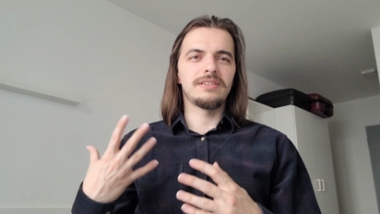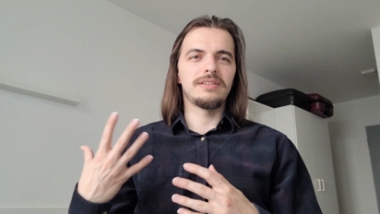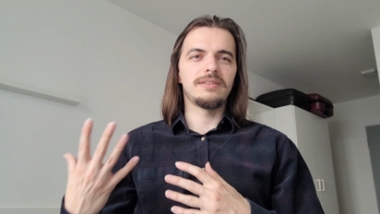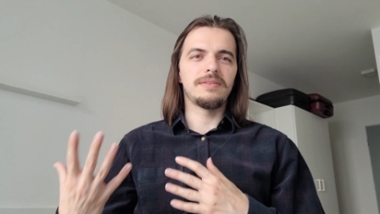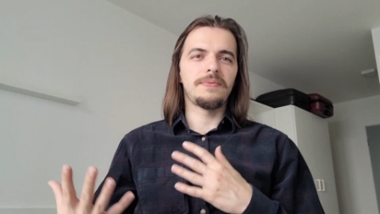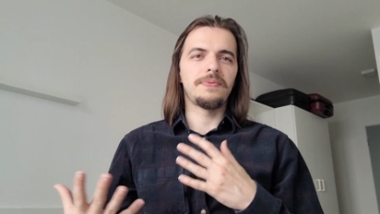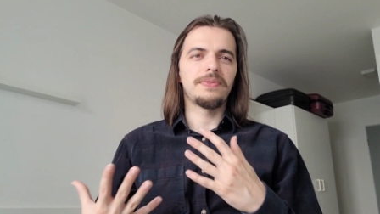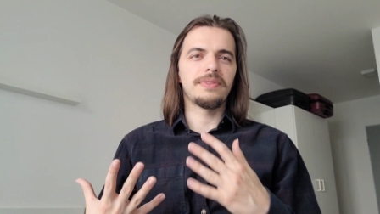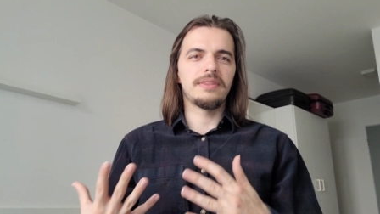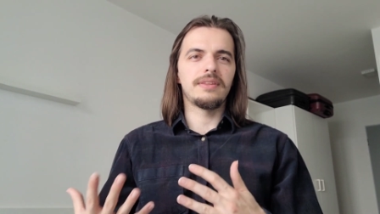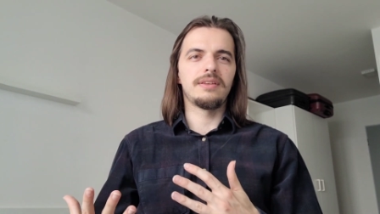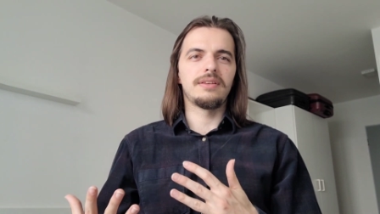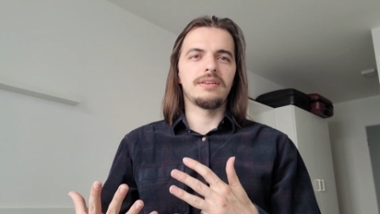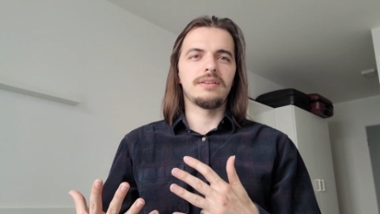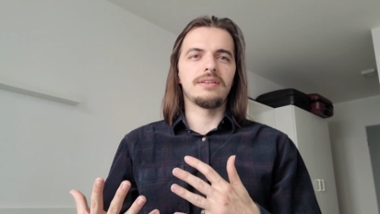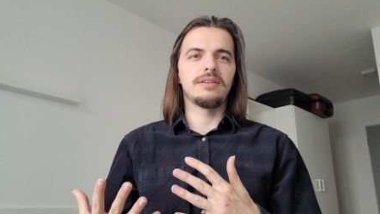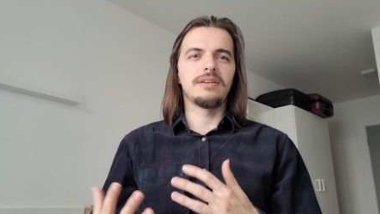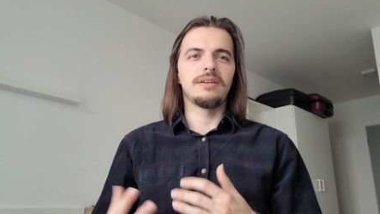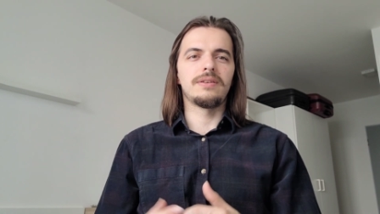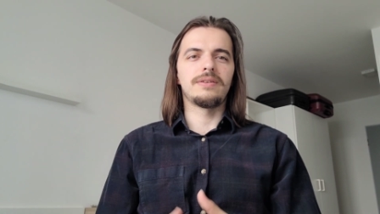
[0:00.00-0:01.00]
uh, uh,
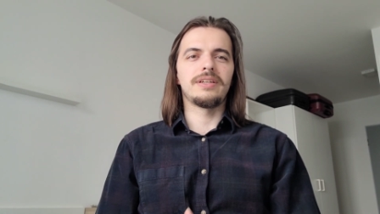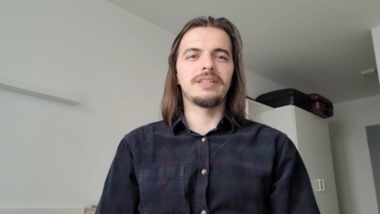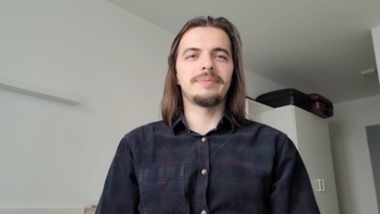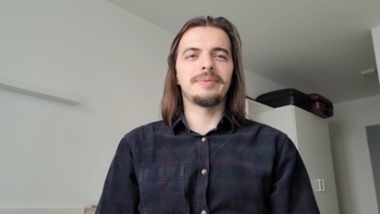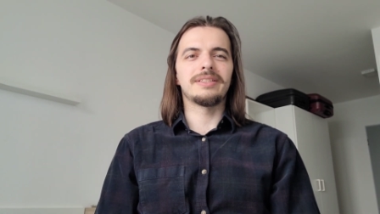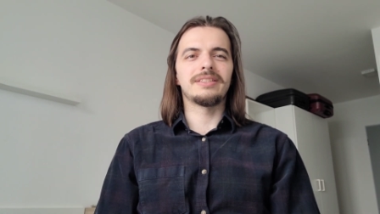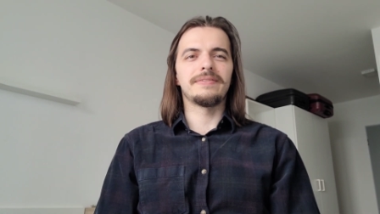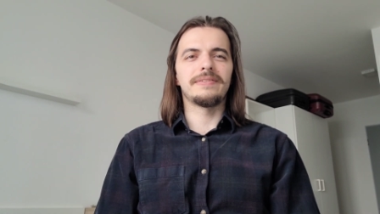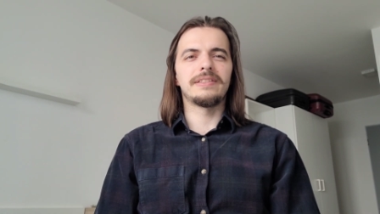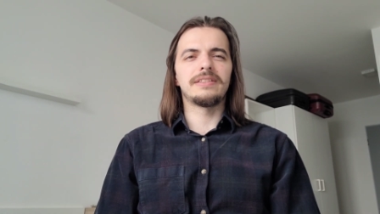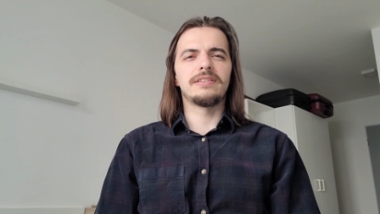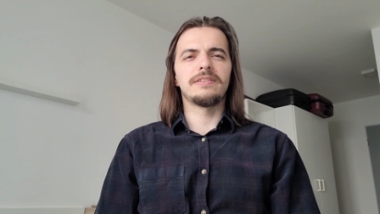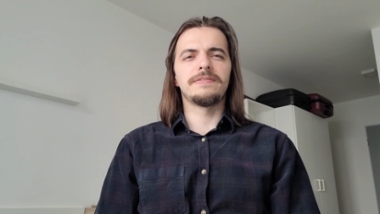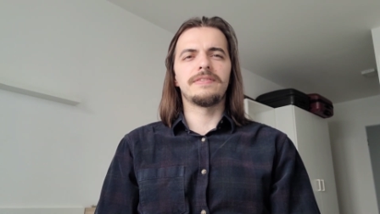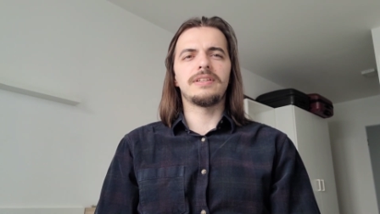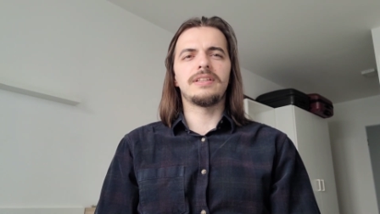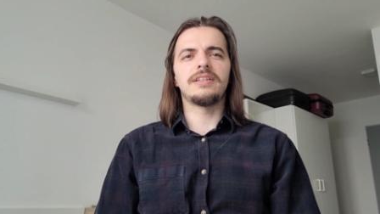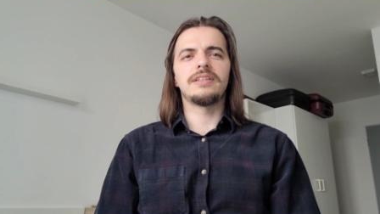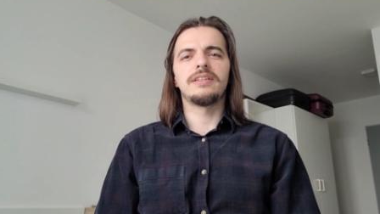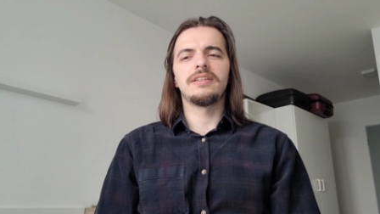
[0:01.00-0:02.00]
other aspects of this
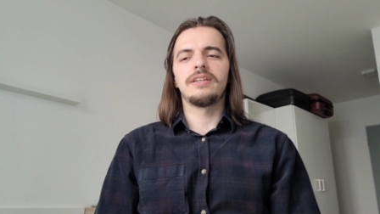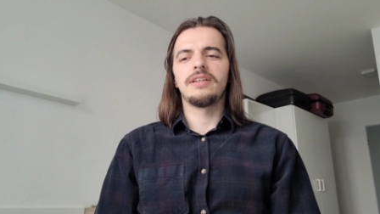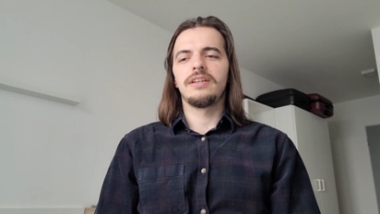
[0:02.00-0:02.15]
novella.